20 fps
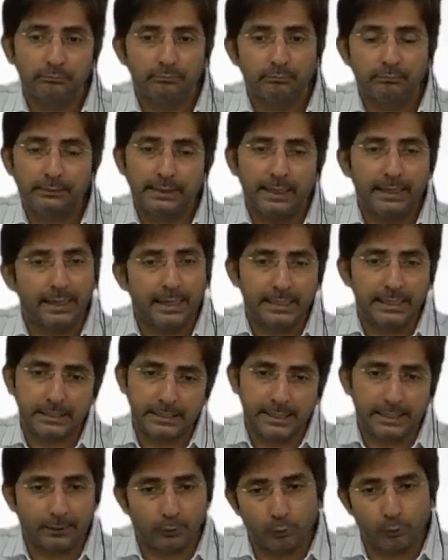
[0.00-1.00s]
Then
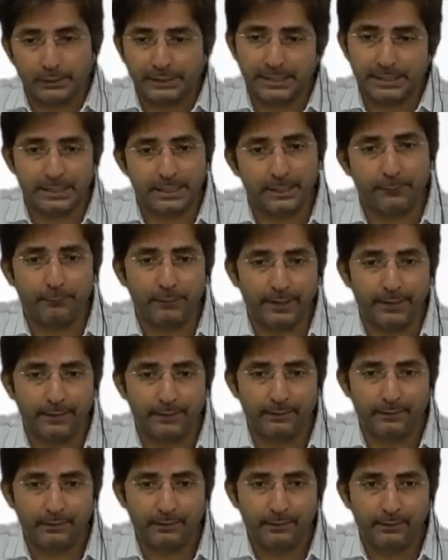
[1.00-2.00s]
restrict to 65.
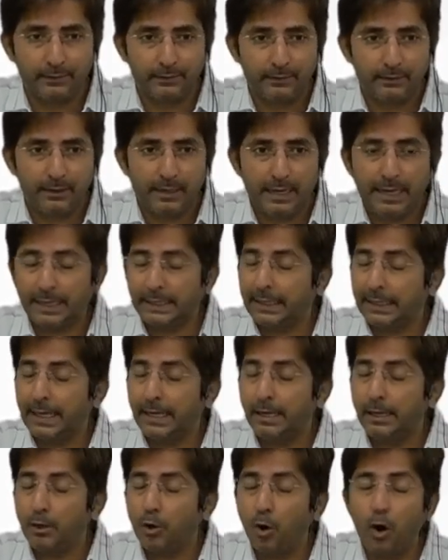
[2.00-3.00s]
I
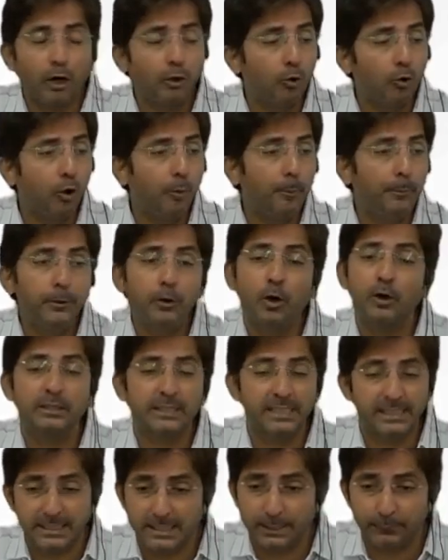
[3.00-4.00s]
cannot go beyond
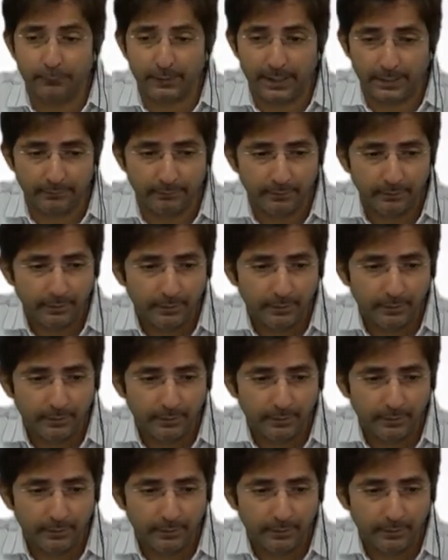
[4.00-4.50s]
65.